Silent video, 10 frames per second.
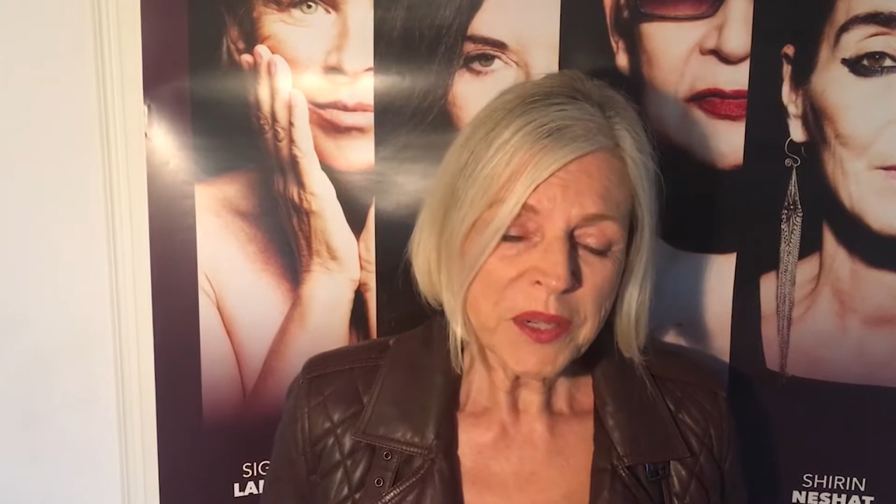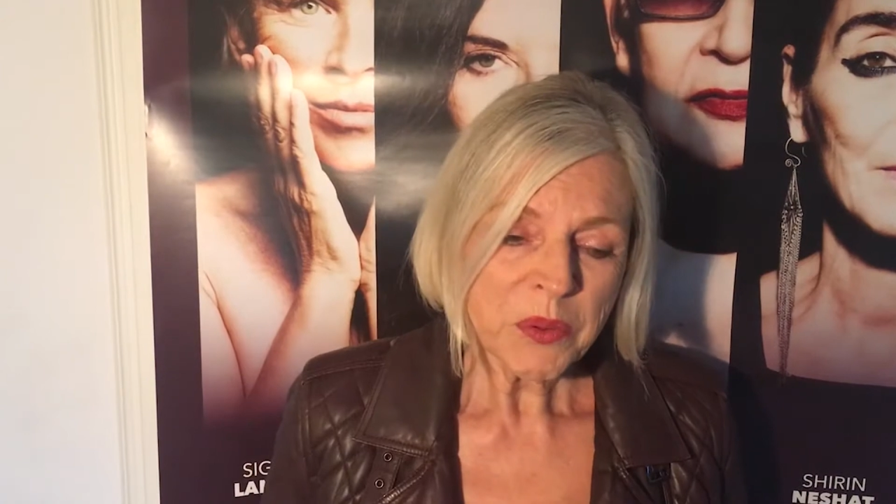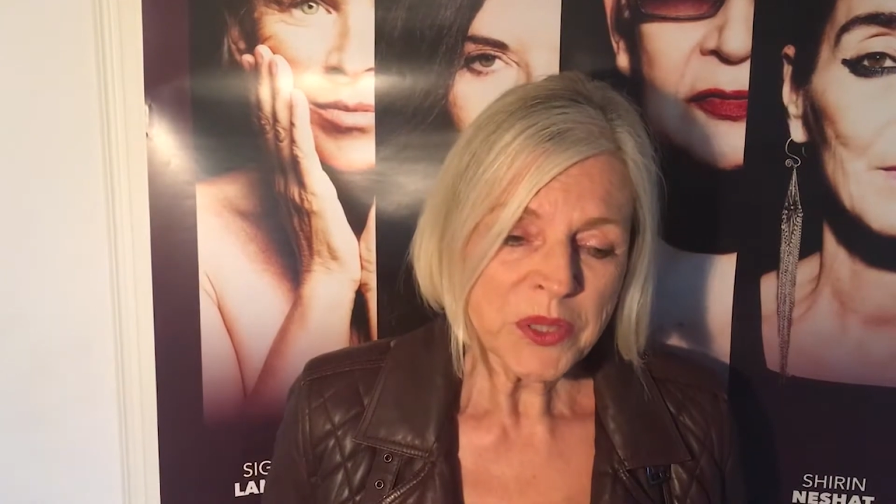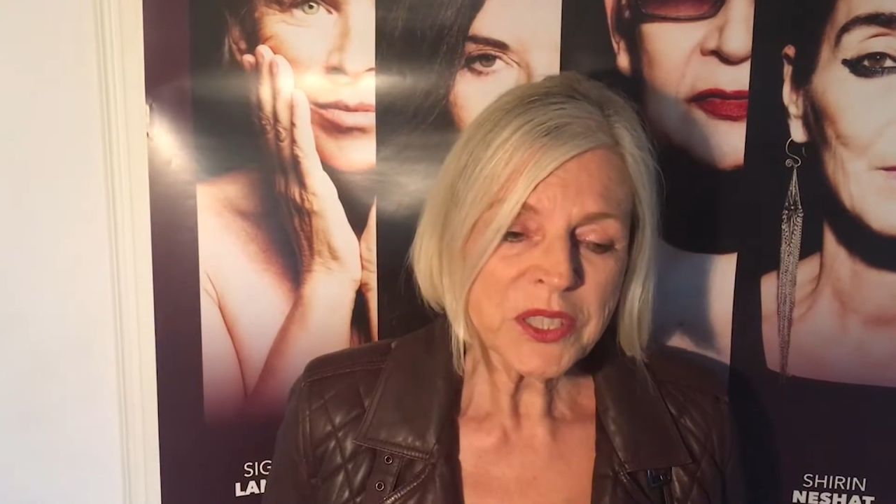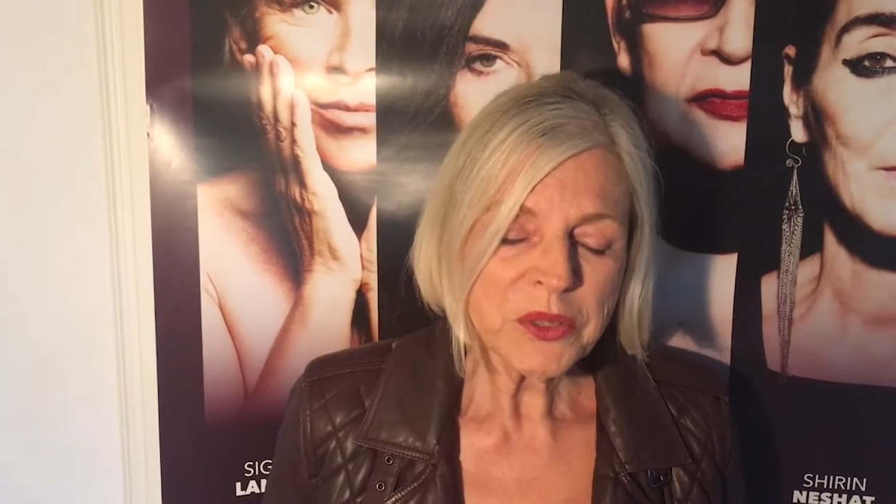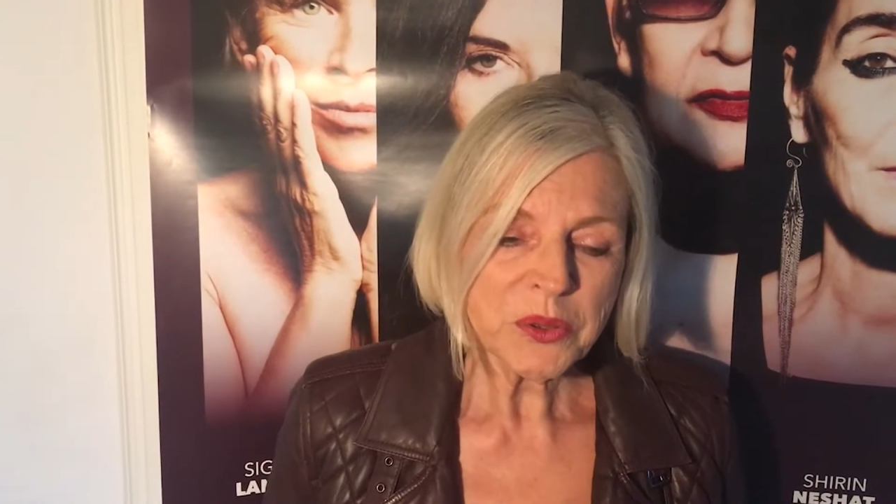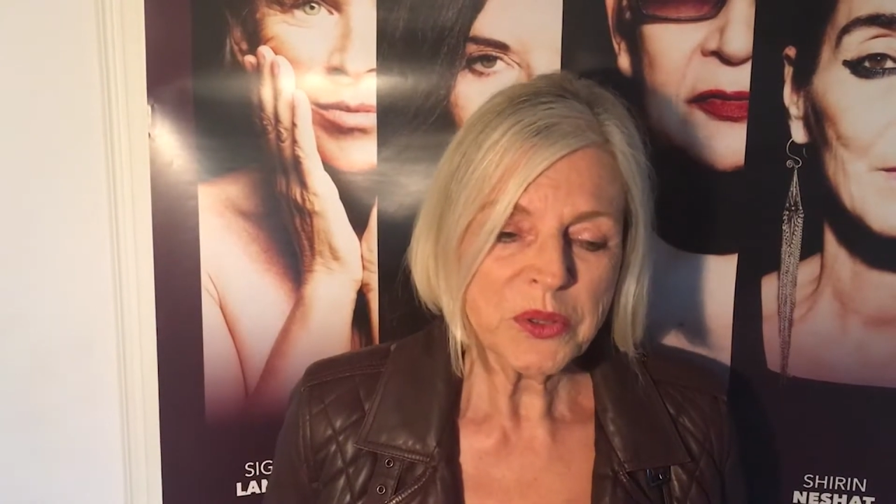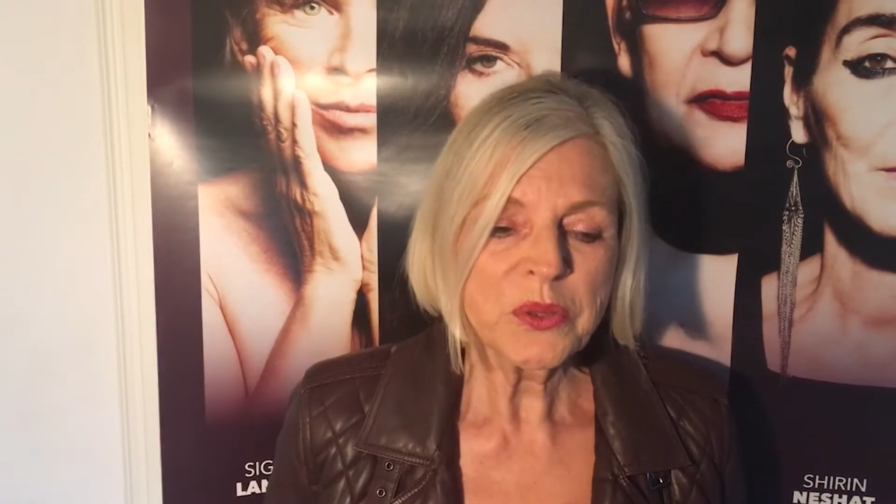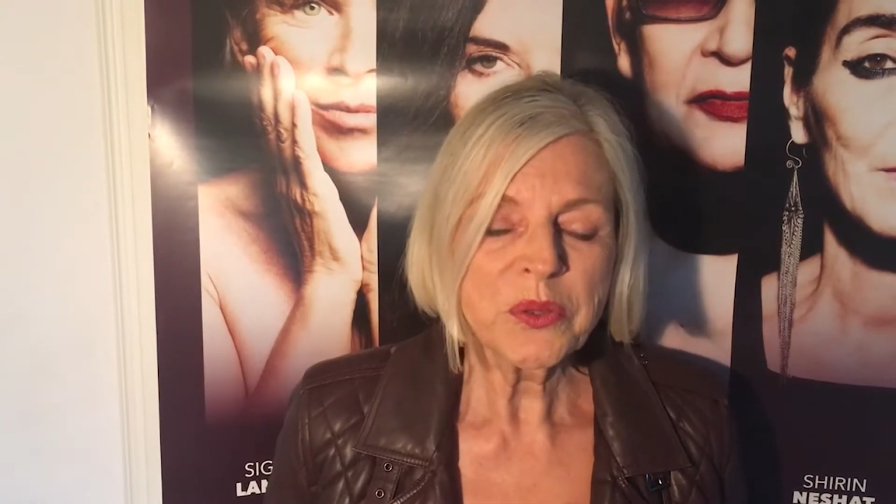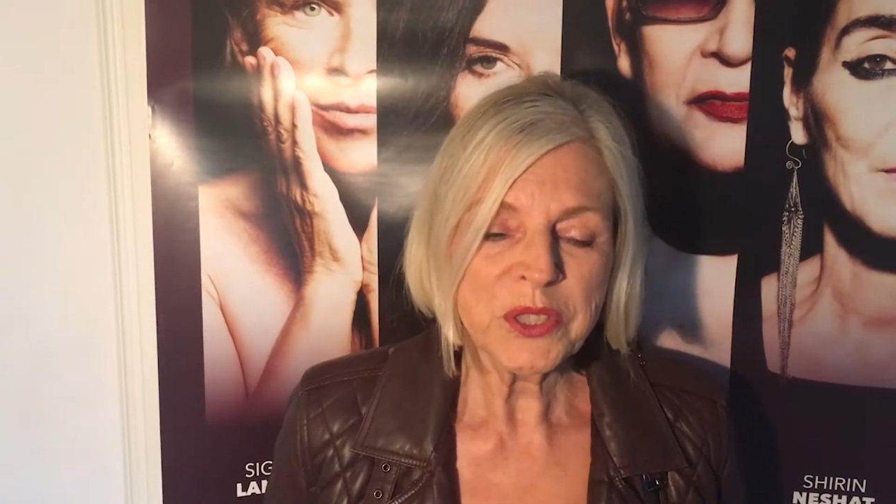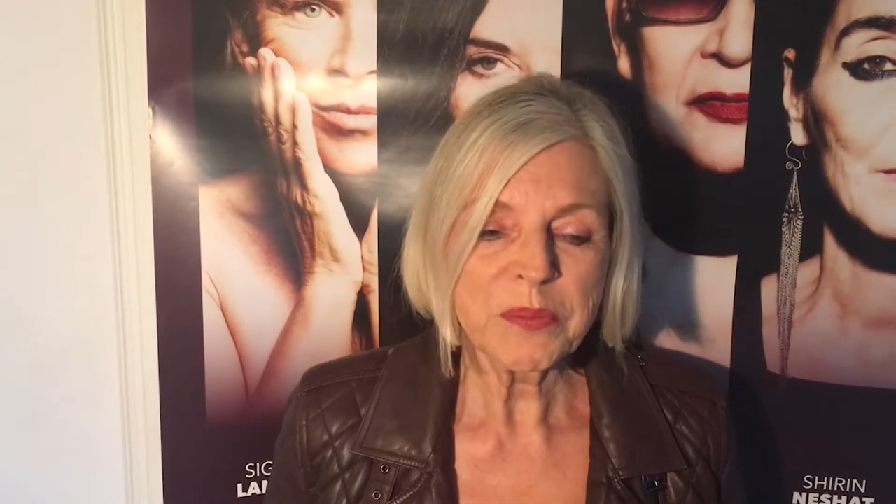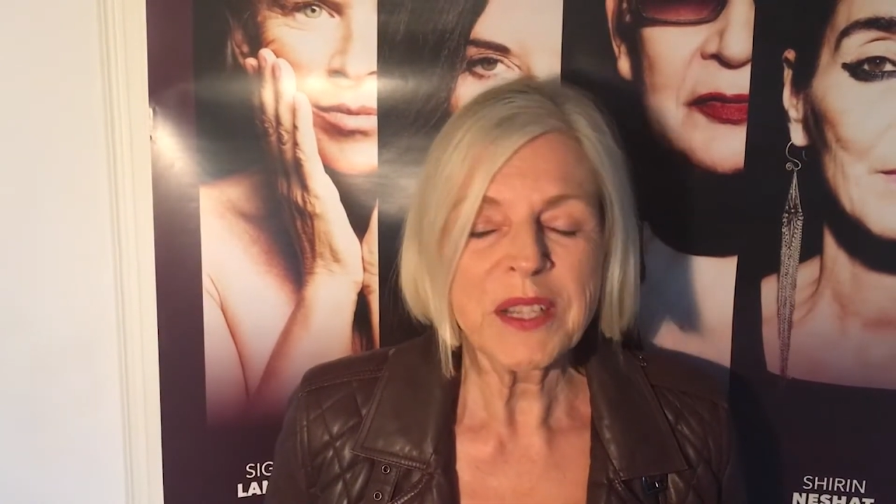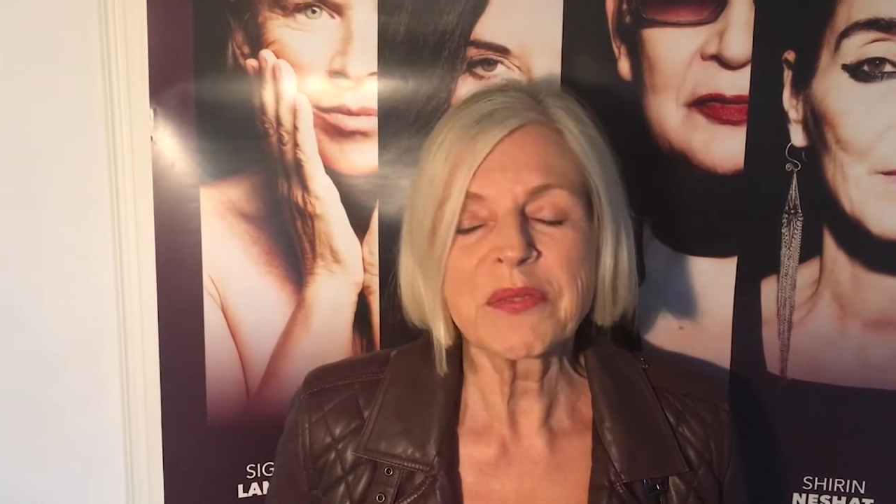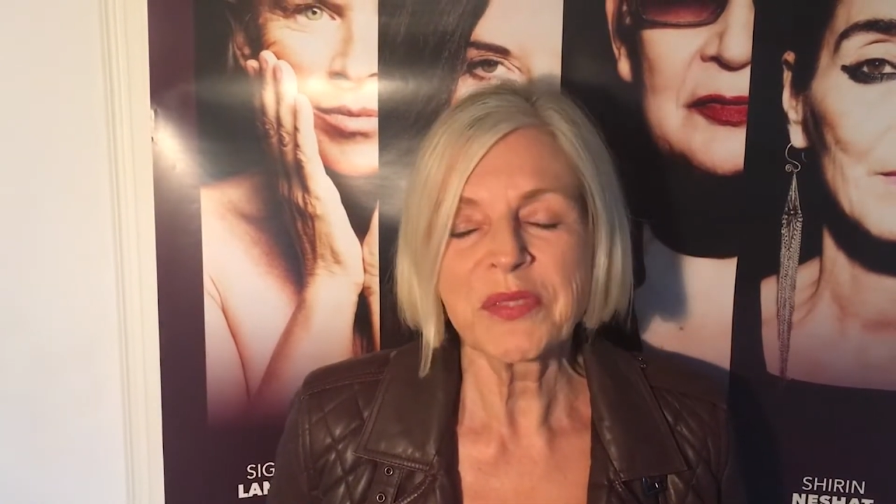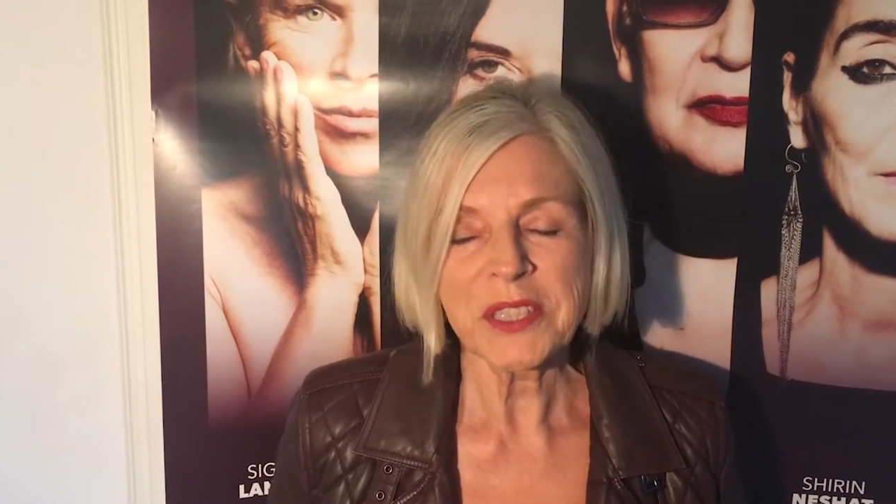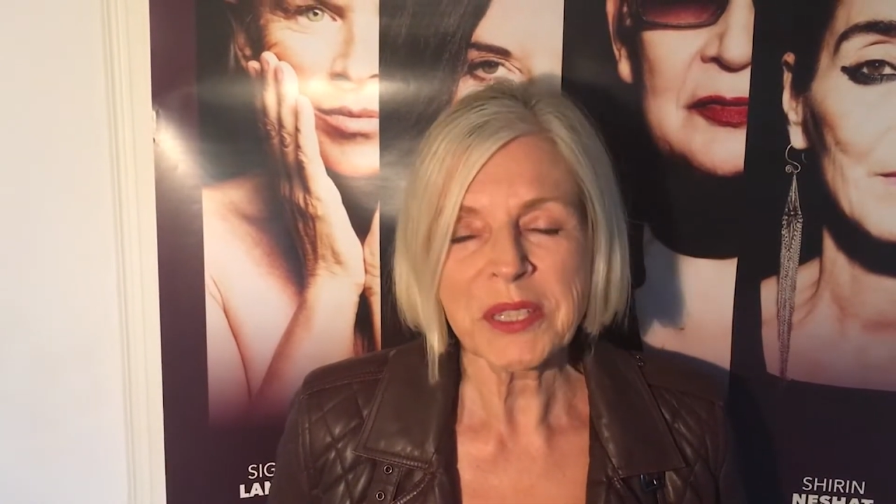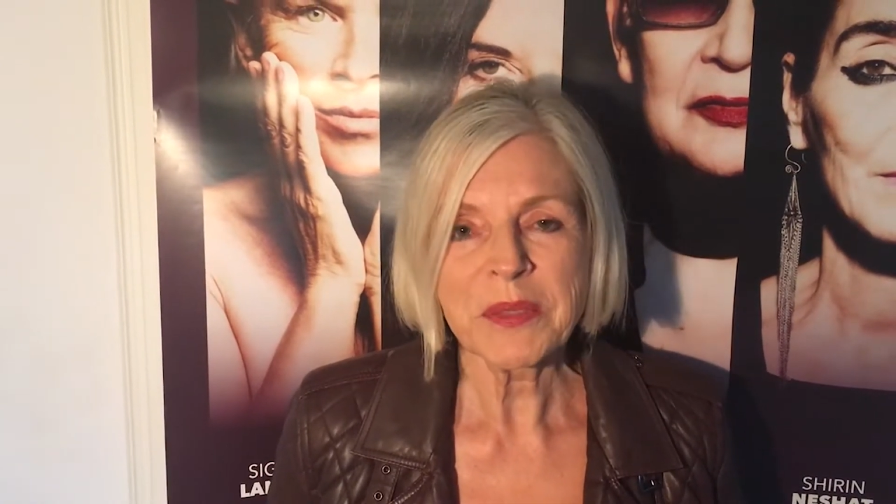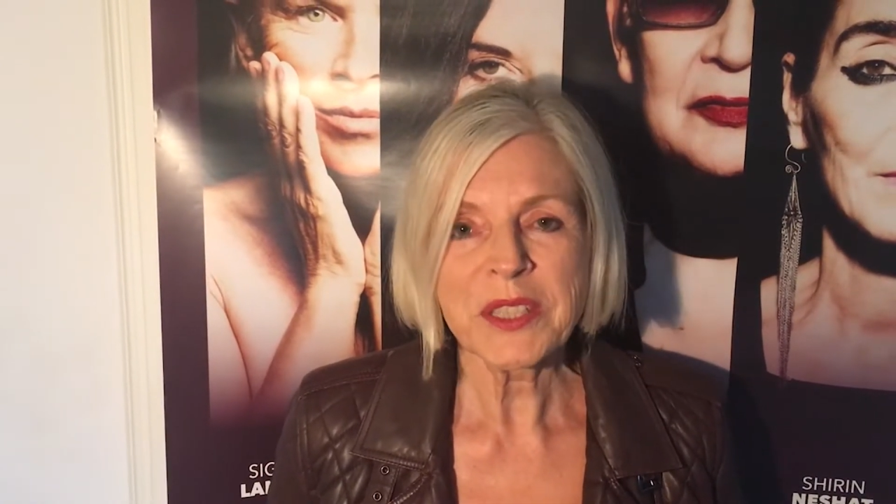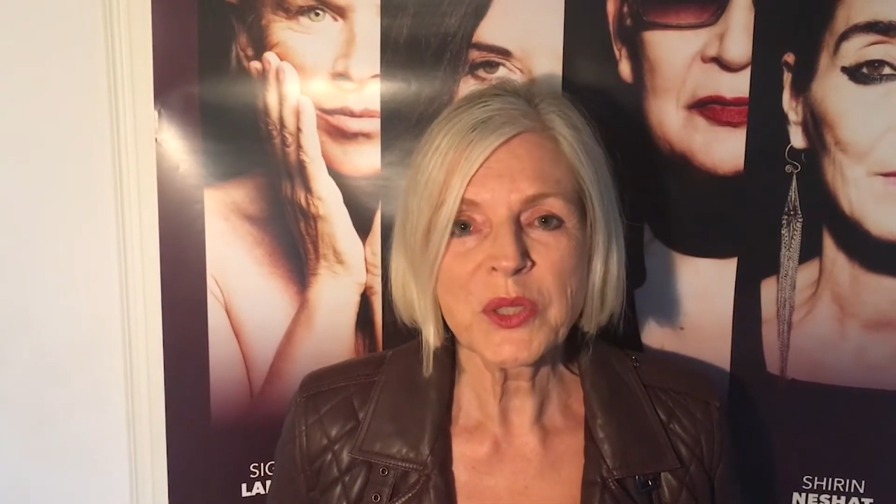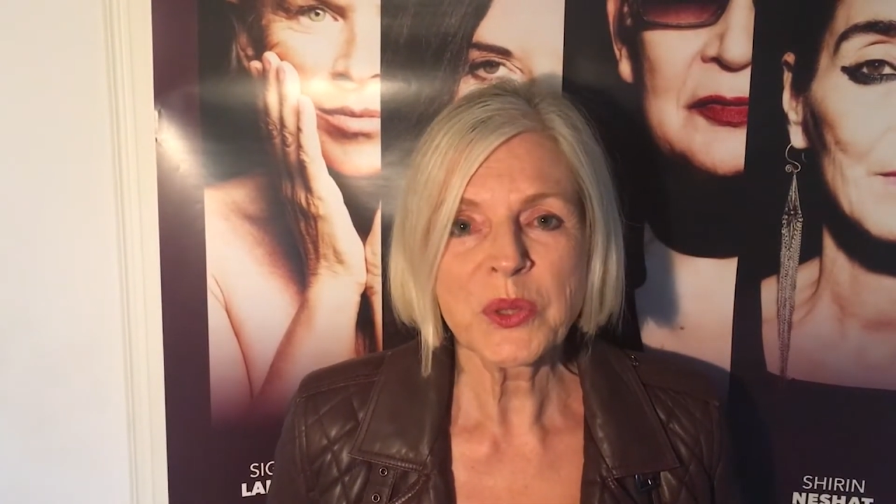I wanted to do with my film
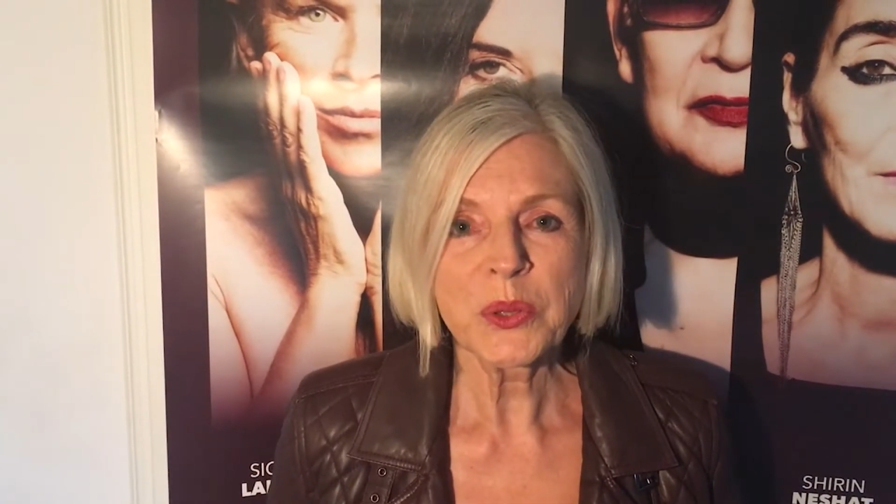is to